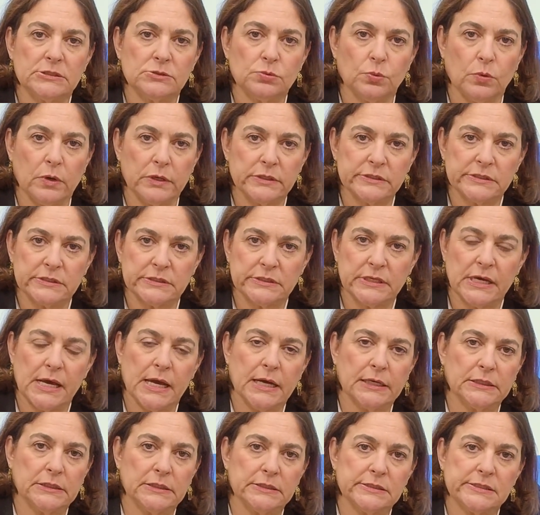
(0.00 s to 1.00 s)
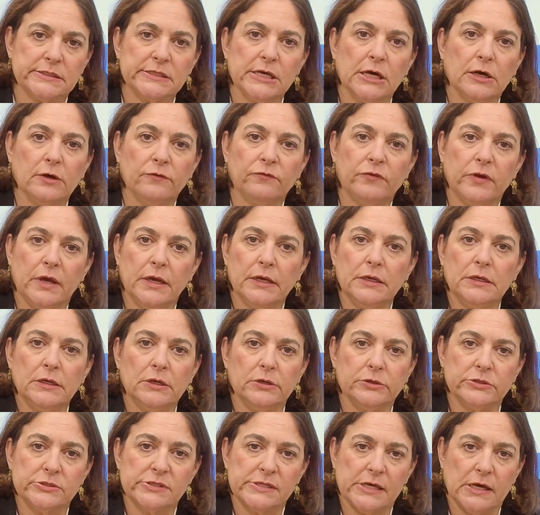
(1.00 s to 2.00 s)
was attacked itself 8
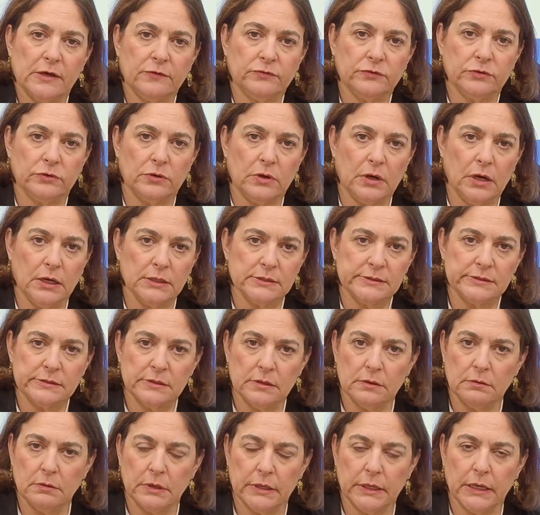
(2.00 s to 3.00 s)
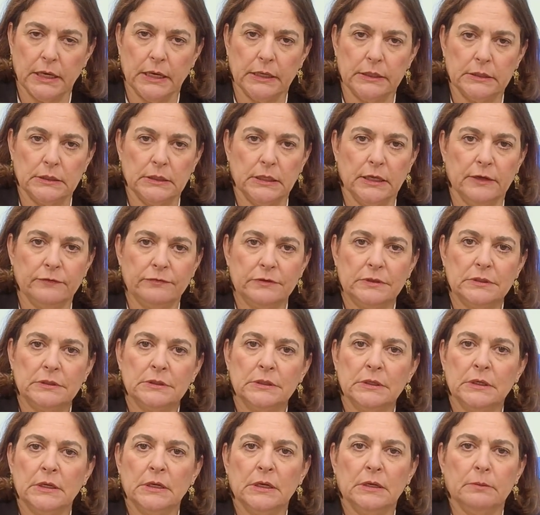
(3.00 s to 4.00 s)
years after Oslo on 9/11
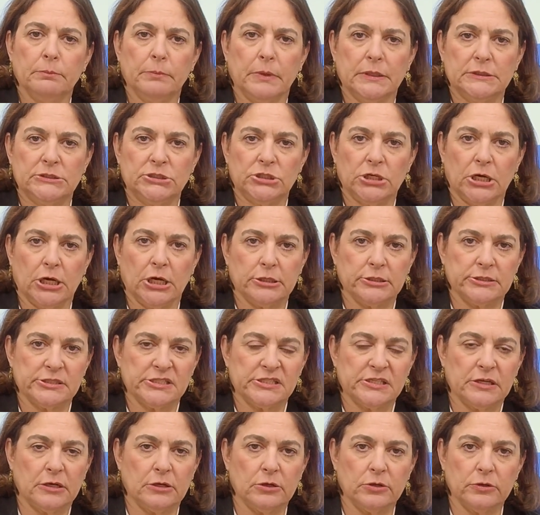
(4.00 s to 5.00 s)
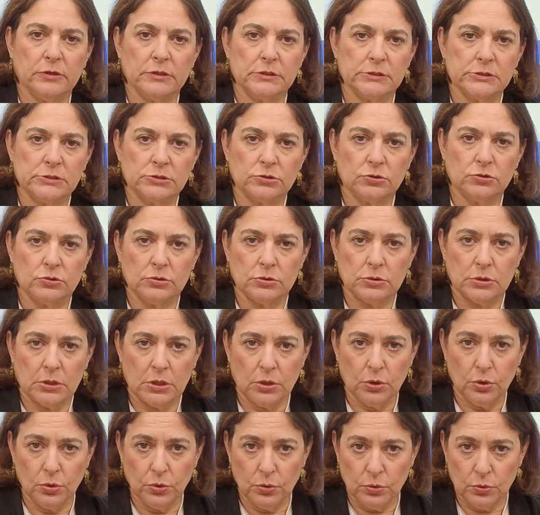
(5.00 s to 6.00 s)
by jihadist terrorists
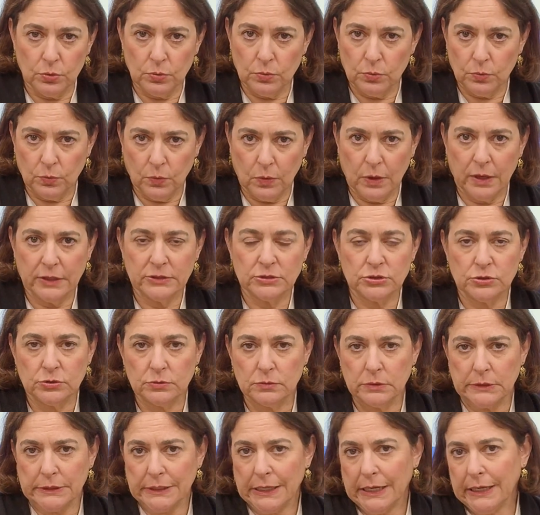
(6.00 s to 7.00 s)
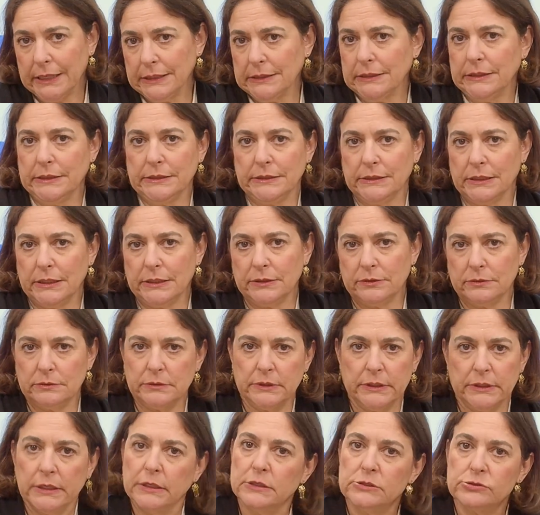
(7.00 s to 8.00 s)
who want to annihilate not
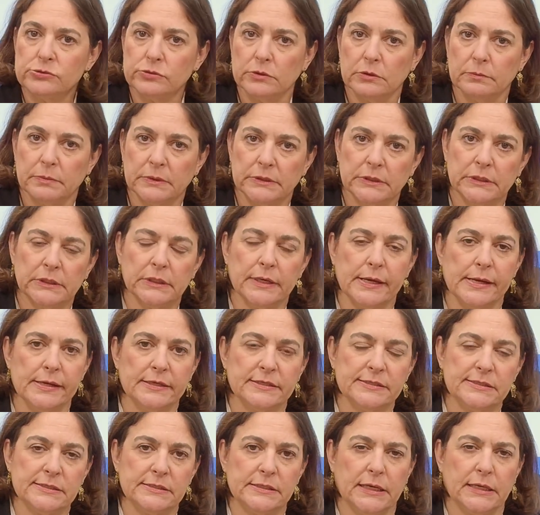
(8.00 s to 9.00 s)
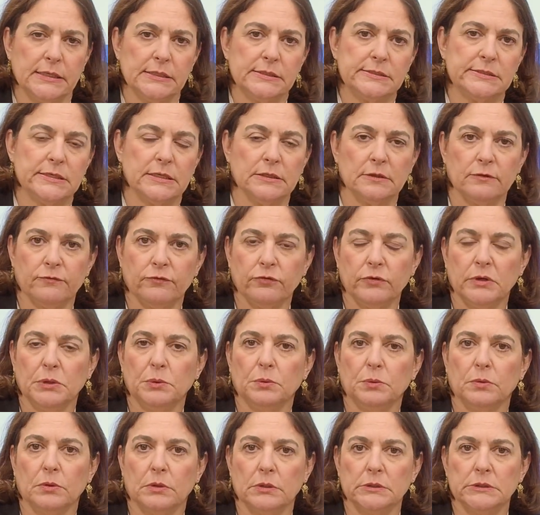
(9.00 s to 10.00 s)
only Israel, but the United States and the free
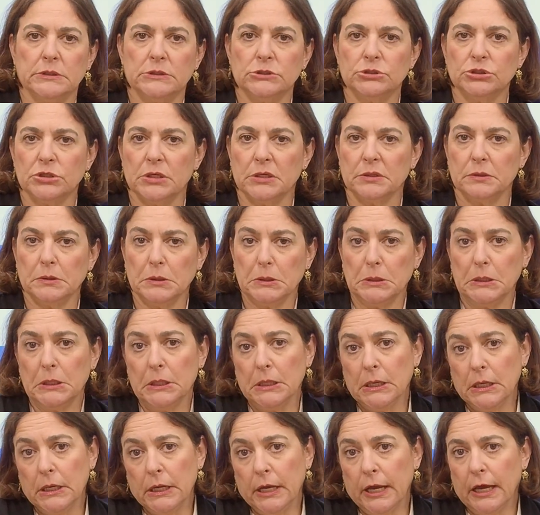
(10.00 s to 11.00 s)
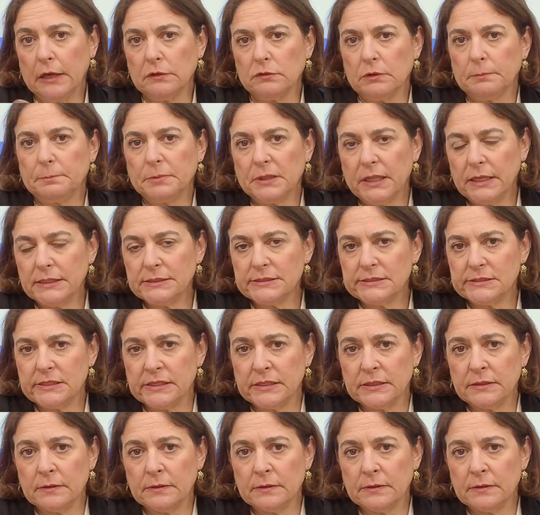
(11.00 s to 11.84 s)
world in general, and place